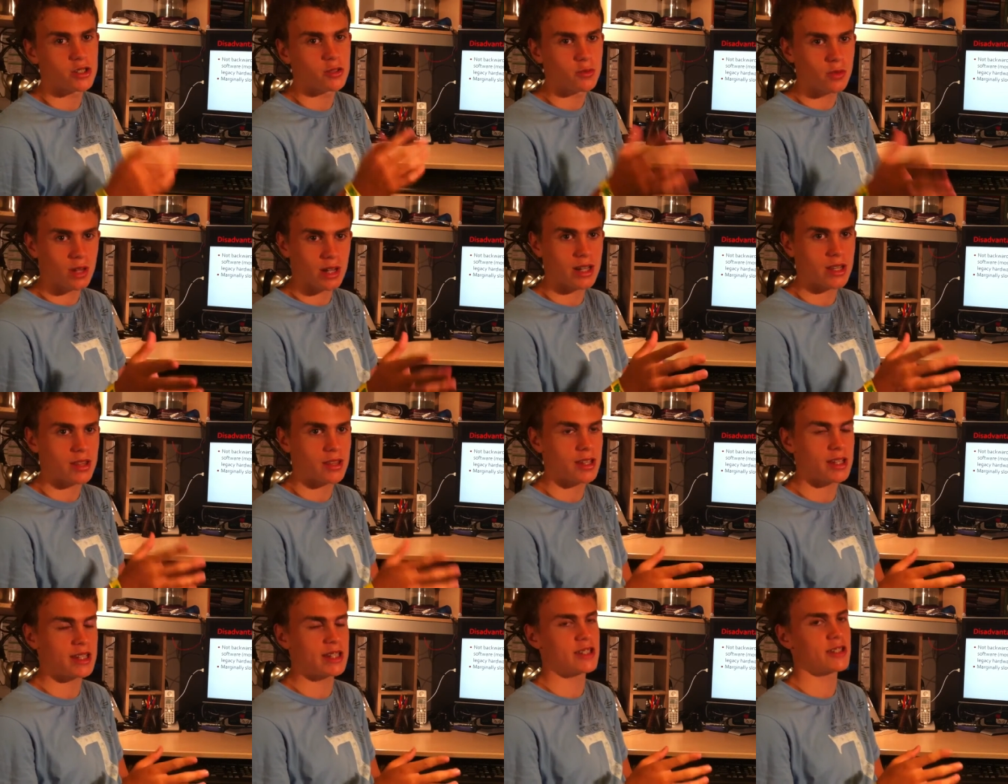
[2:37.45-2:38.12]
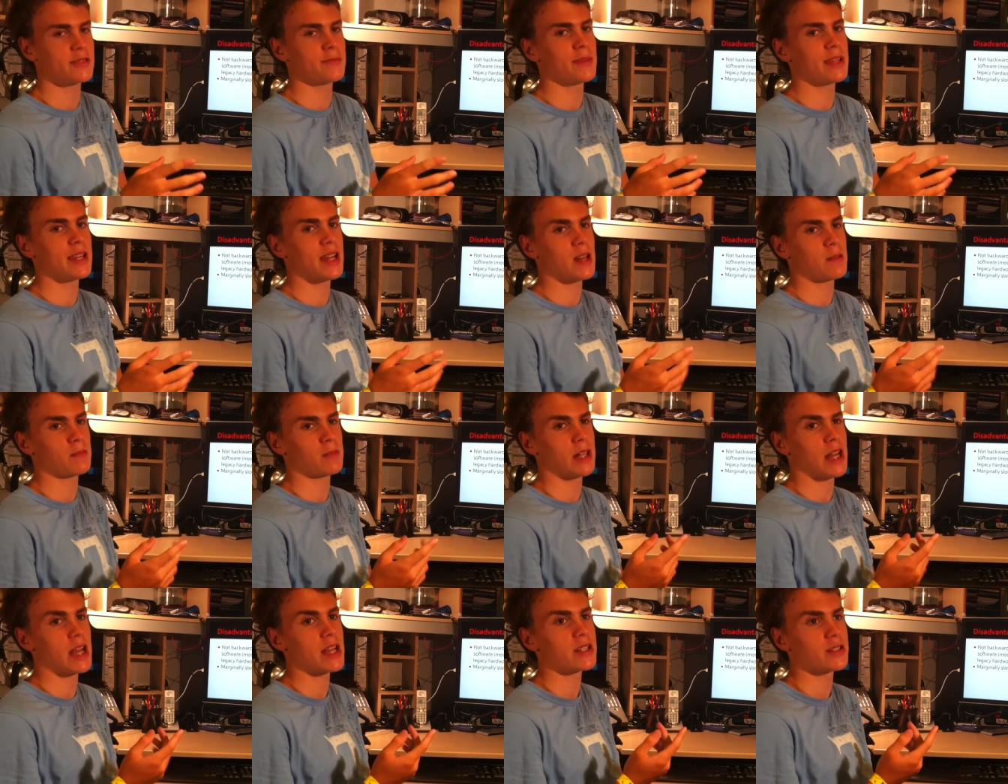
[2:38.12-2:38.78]
you run a 32-bit
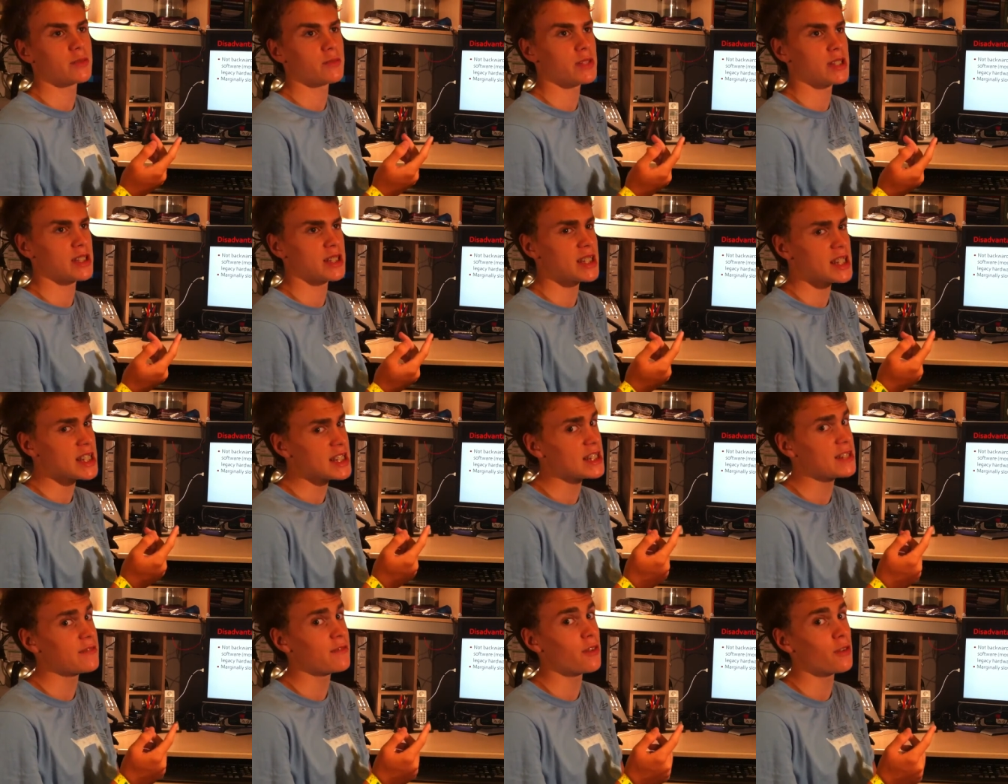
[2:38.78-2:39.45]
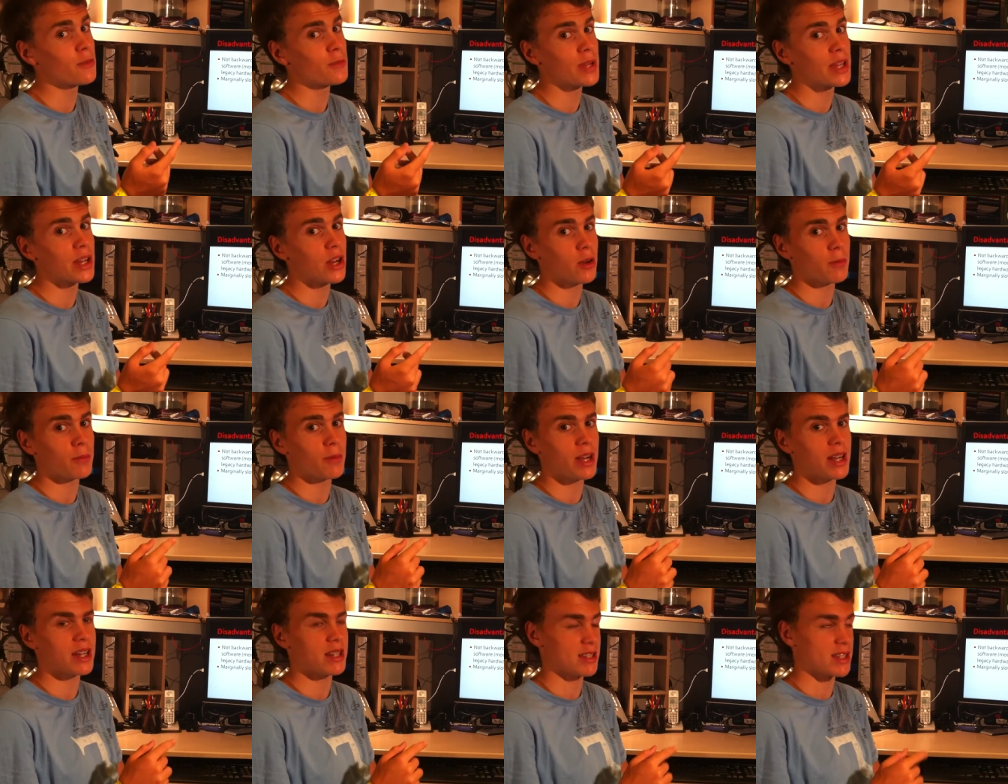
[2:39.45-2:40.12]
application with a 64-bit
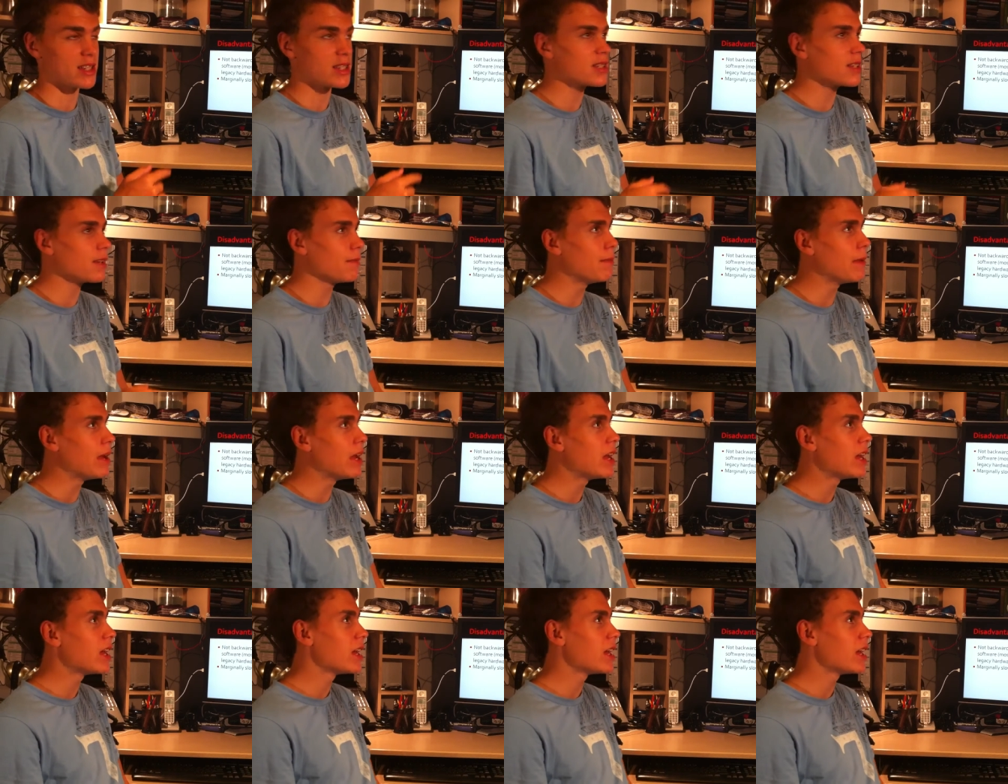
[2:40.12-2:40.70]
operating system,